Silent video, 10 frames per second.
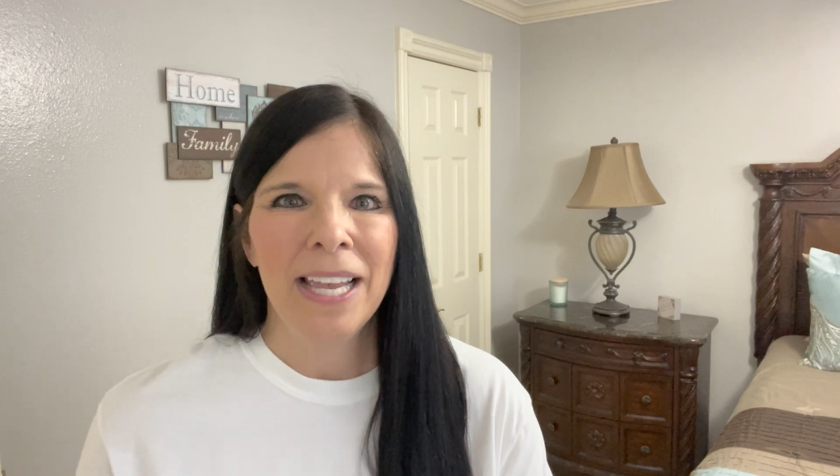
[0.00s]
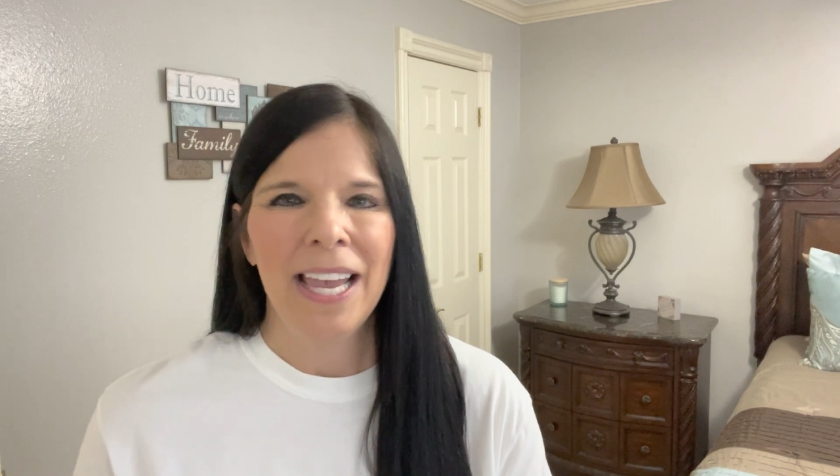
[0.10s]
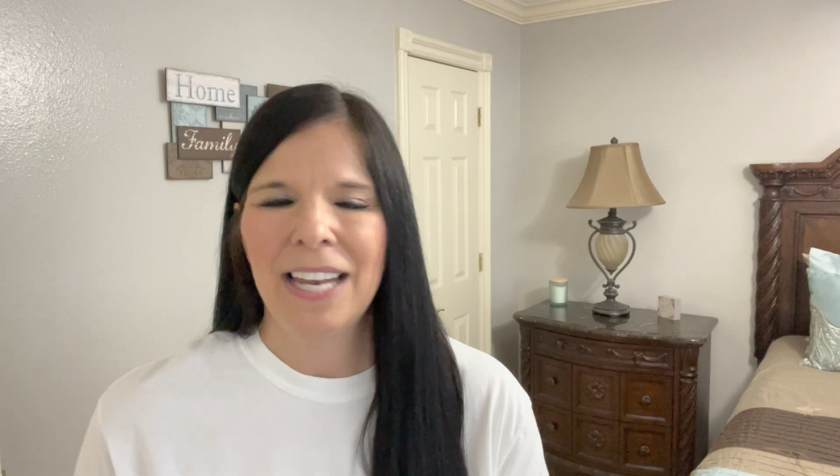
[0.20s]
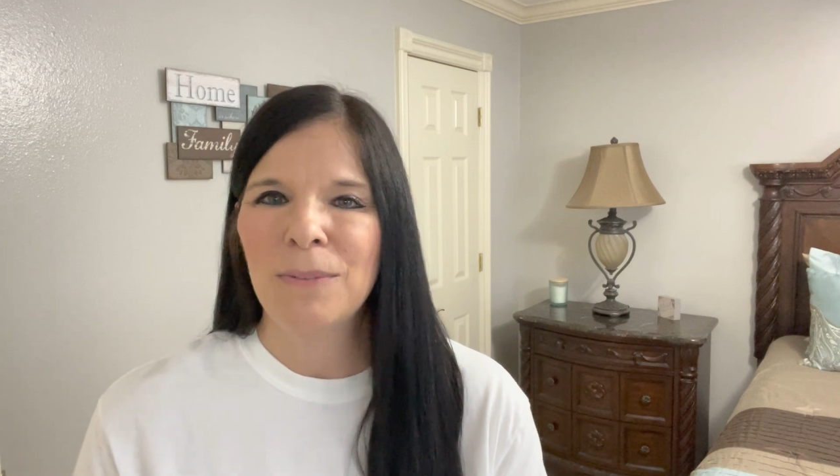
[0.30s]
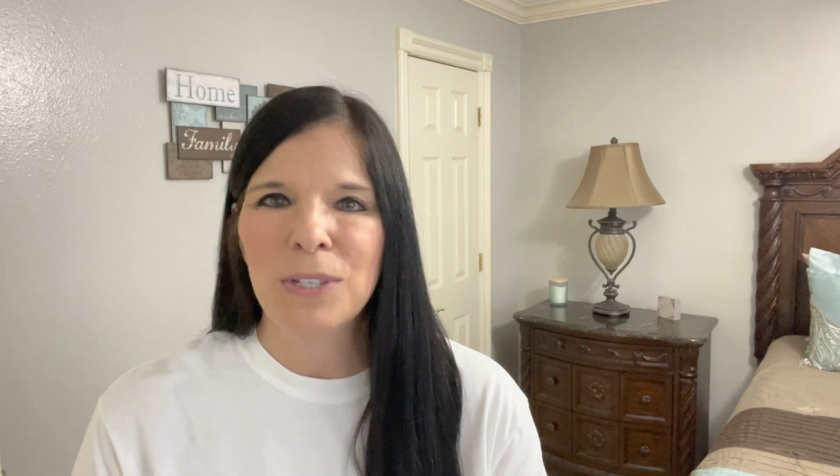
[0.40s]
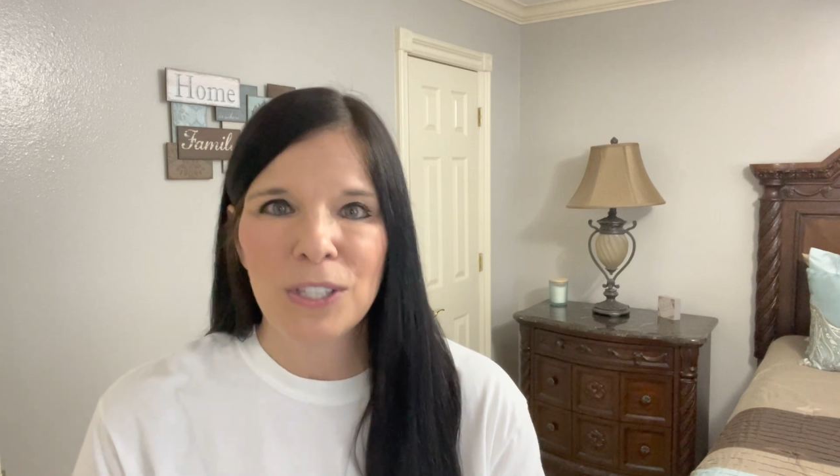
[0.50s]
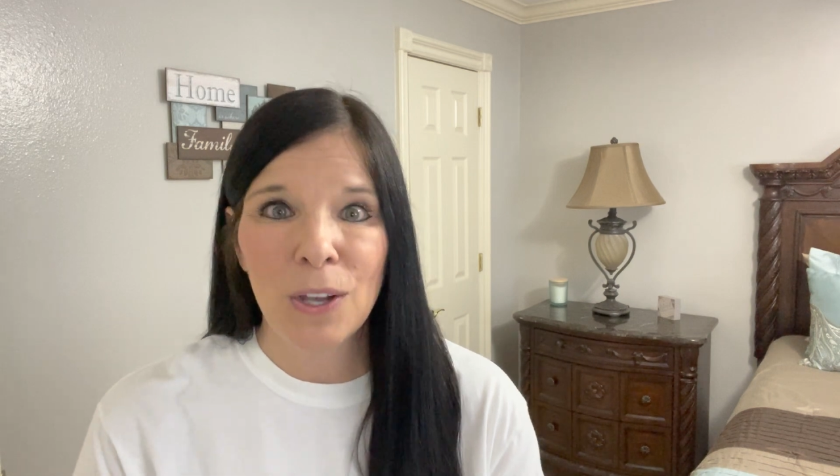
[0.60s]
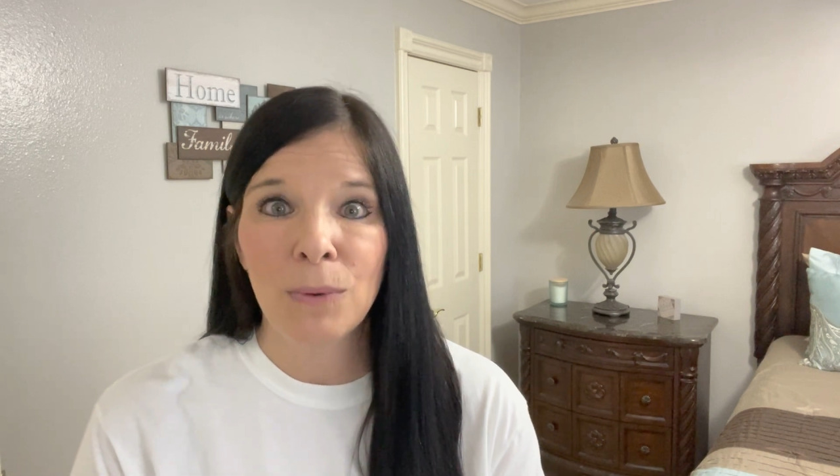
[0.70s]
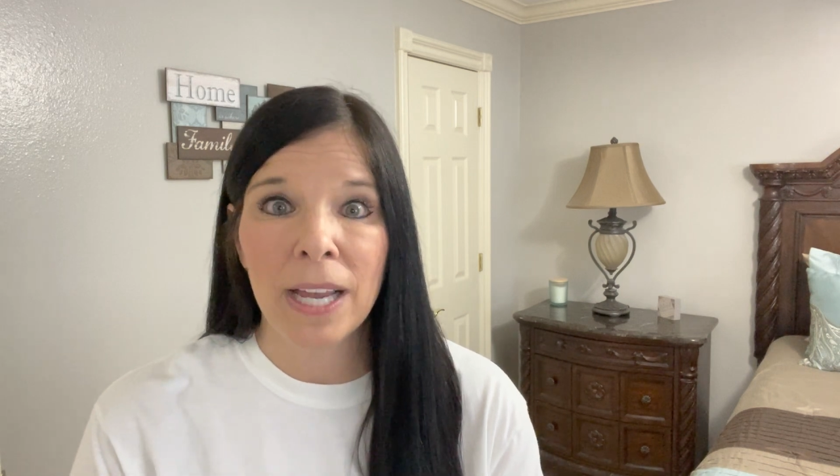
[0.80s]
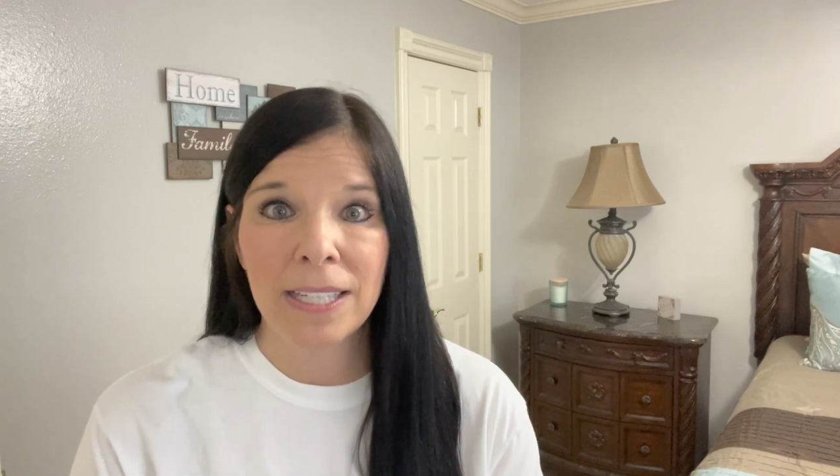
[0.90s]
and it was
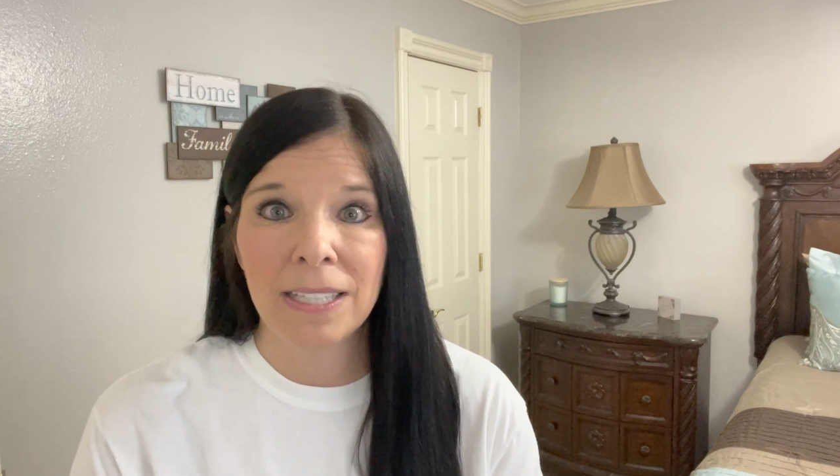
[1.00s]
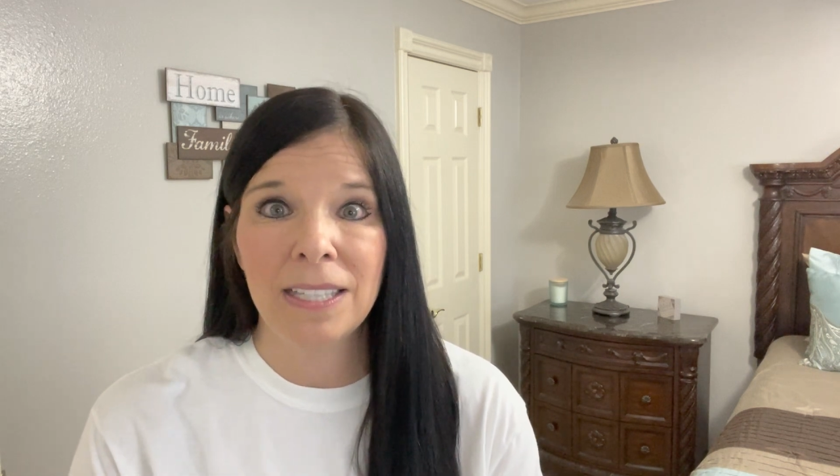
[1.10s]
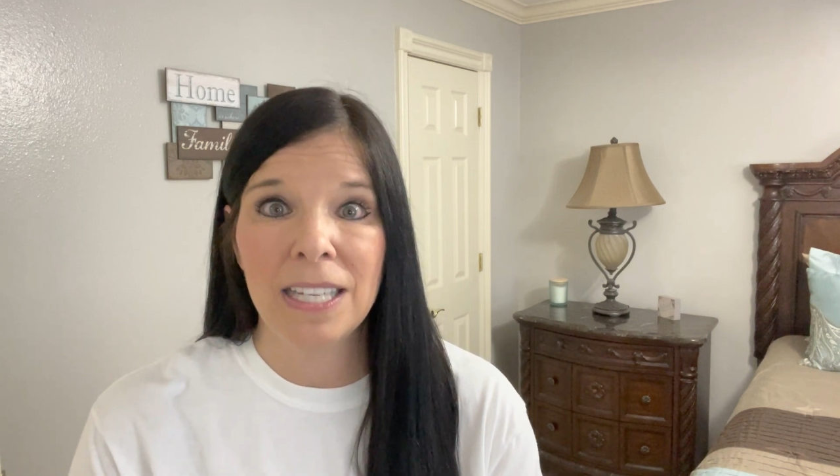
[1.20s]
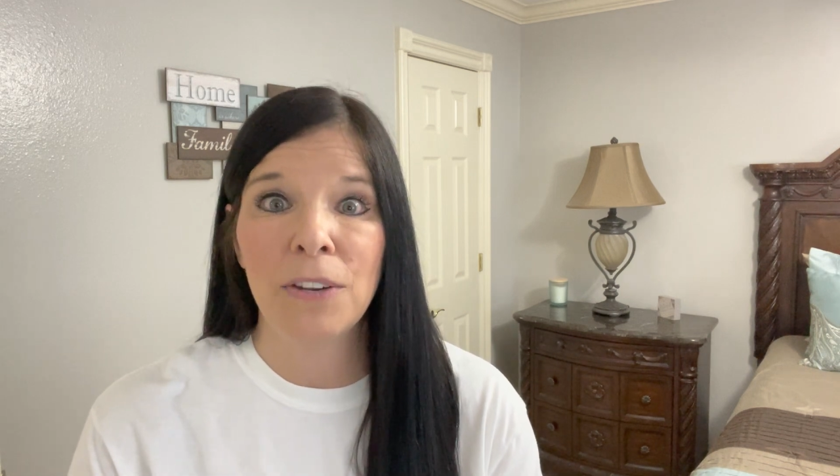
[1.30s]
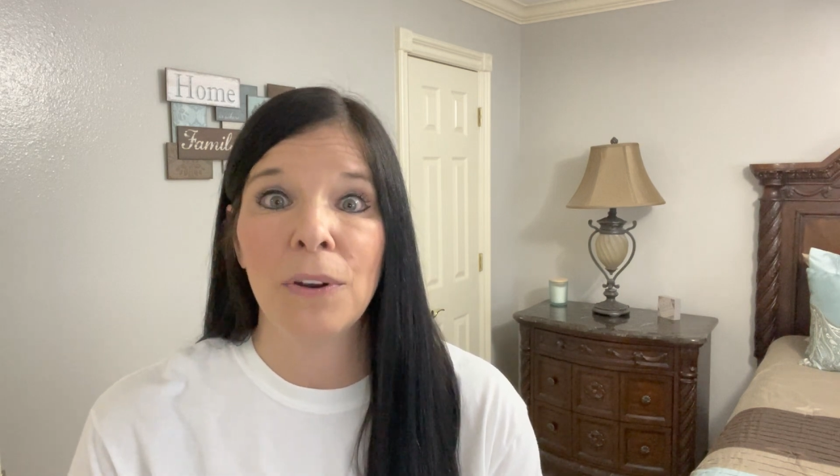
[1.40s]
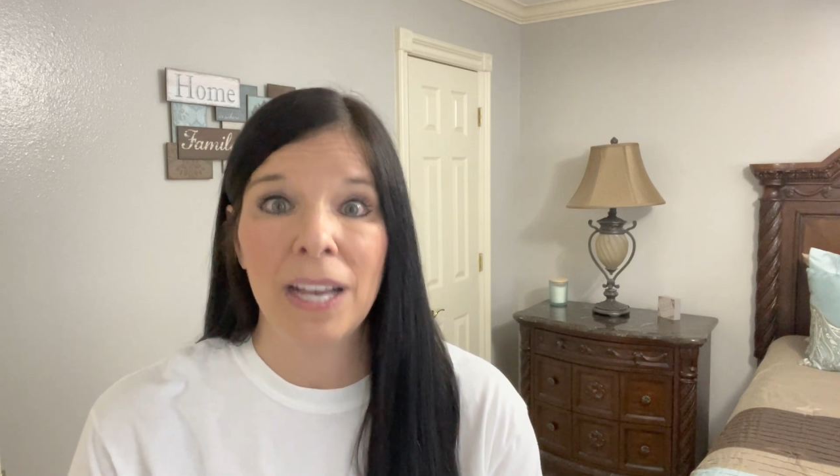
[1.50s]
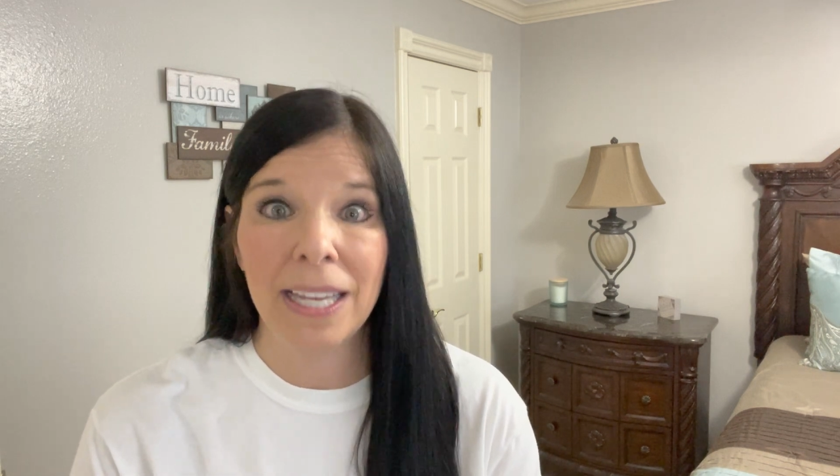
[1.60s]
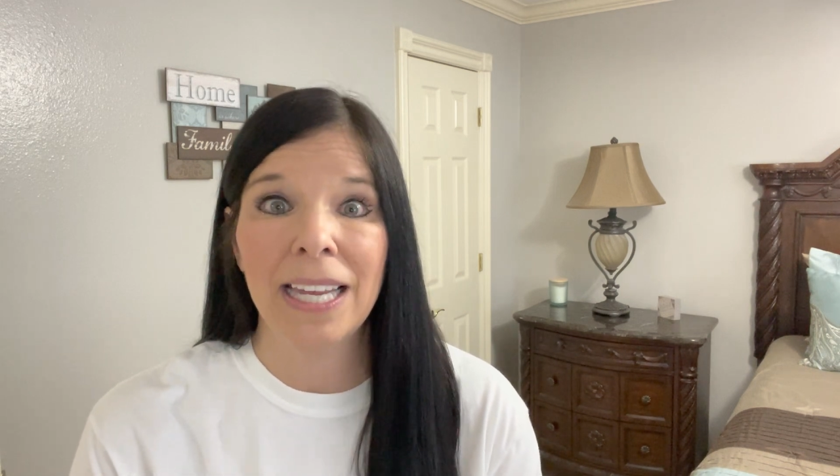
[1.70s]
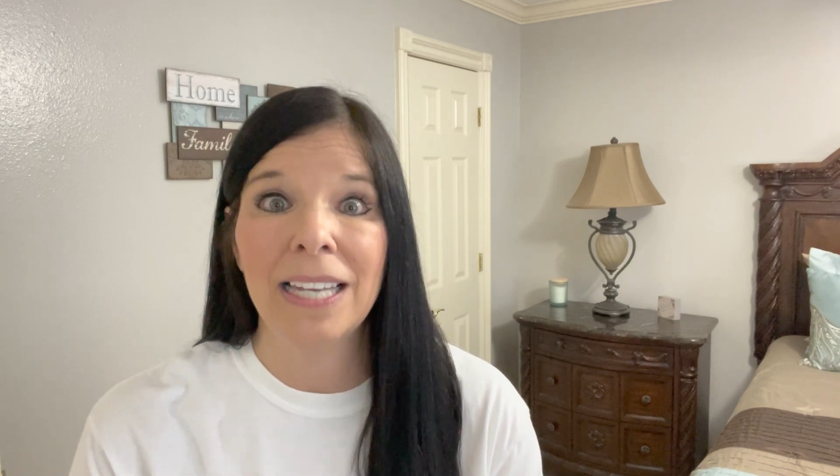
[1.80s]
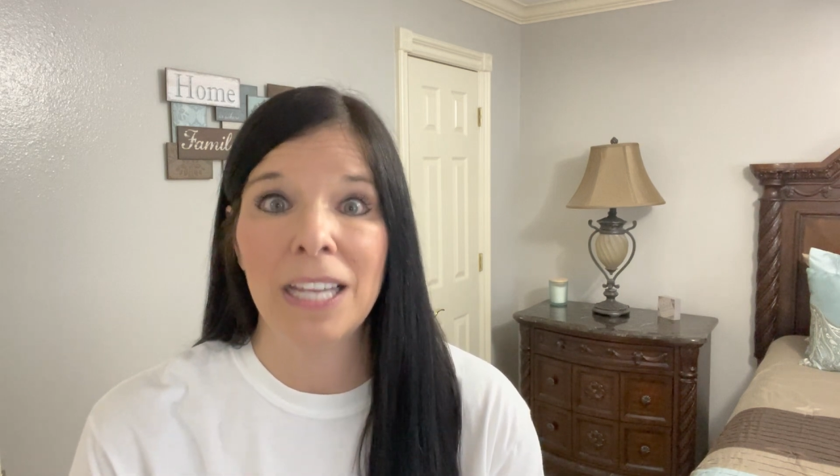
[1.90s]
so nice to see her
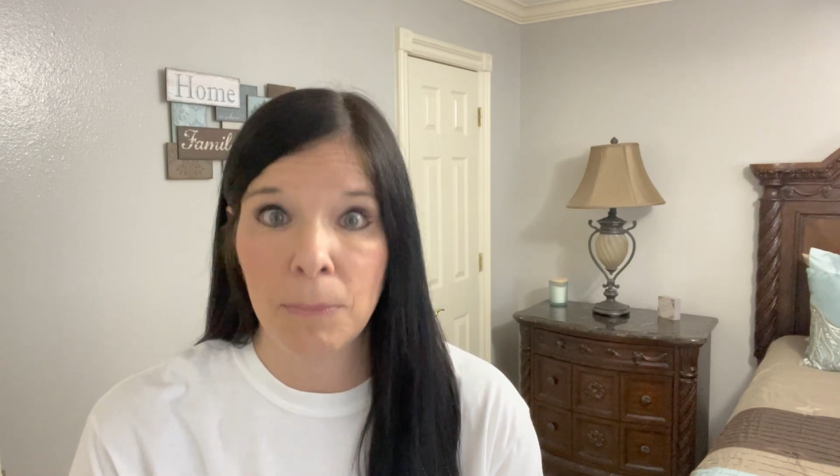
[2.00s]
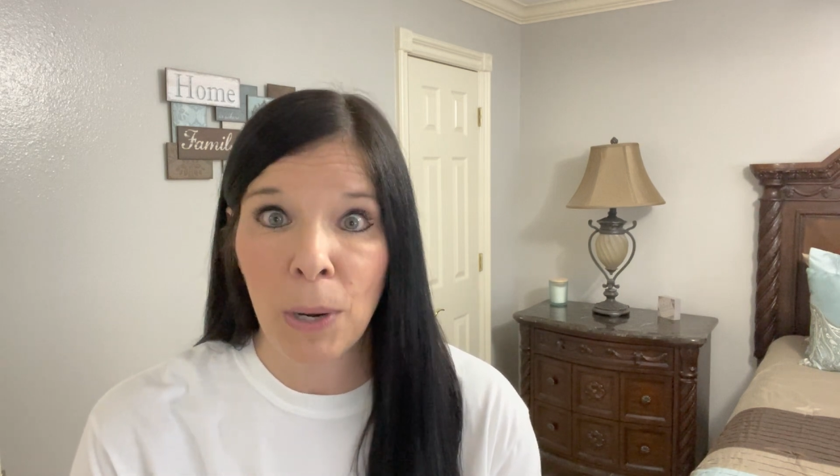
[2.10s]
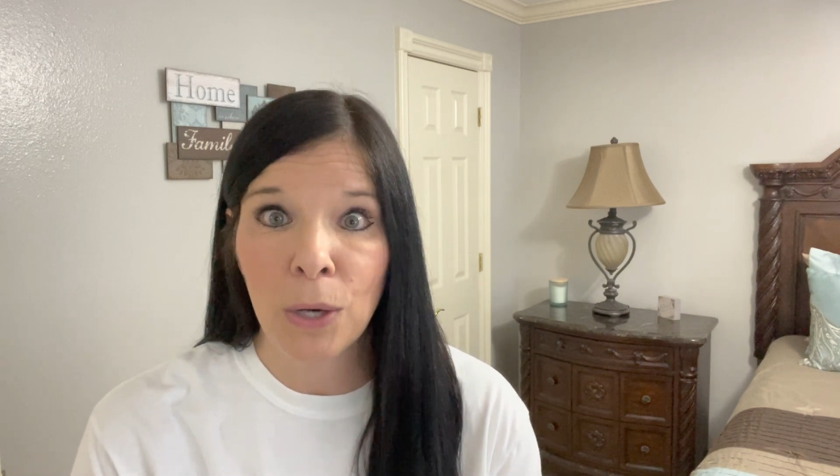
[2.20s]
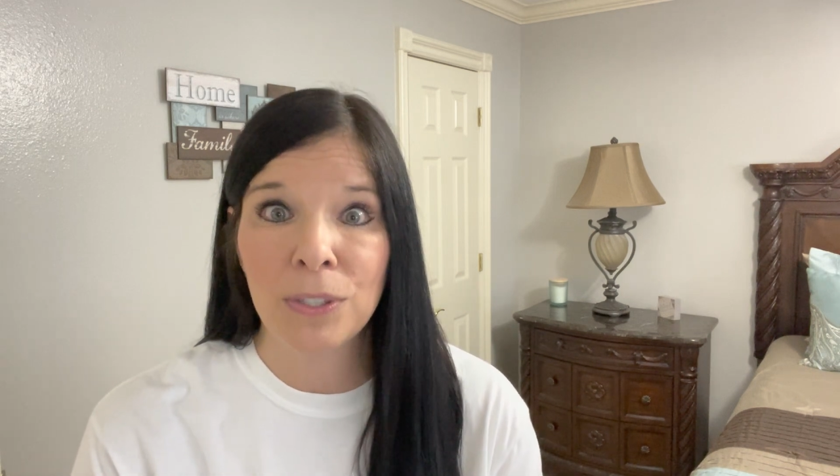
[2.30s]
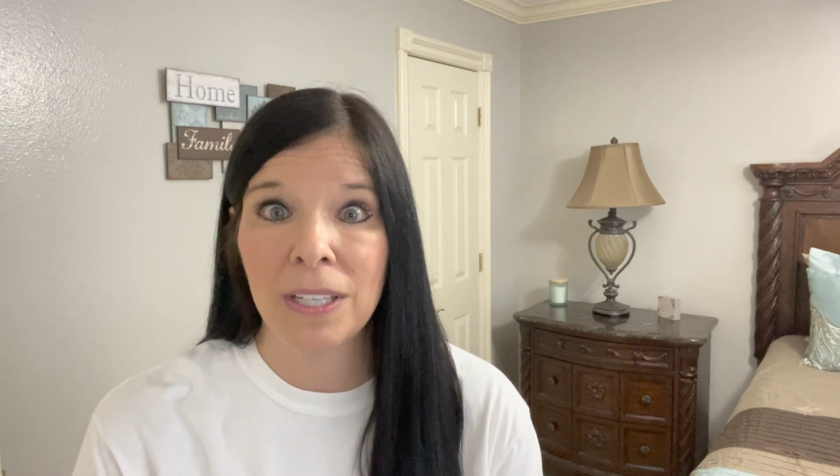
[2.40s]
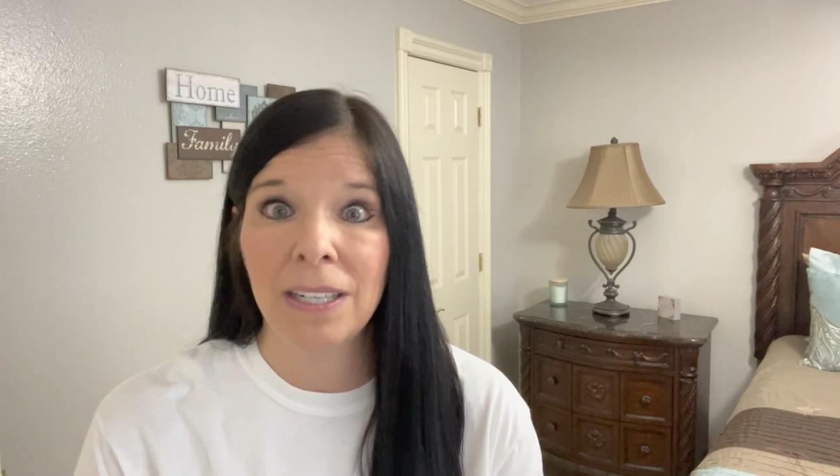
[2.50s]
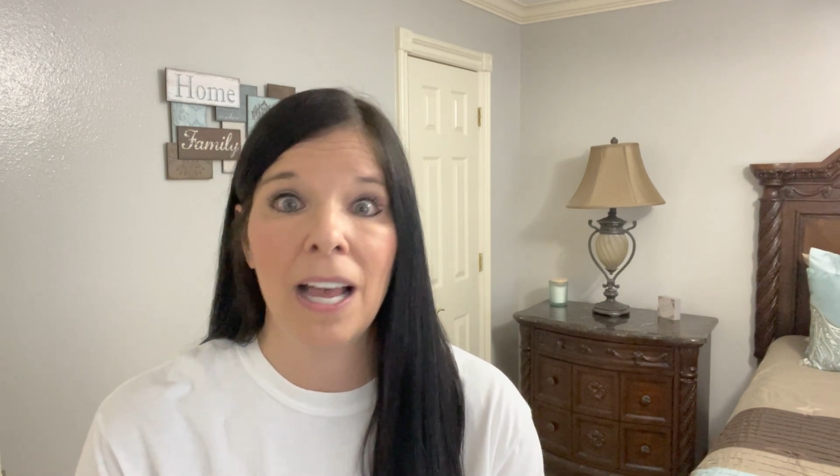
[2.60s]
again in person,